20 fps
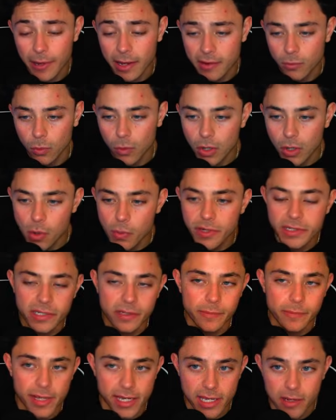And we'll go into
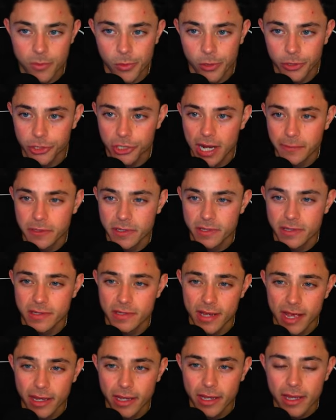making more traps in a
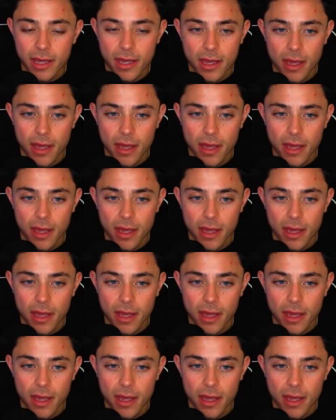sec.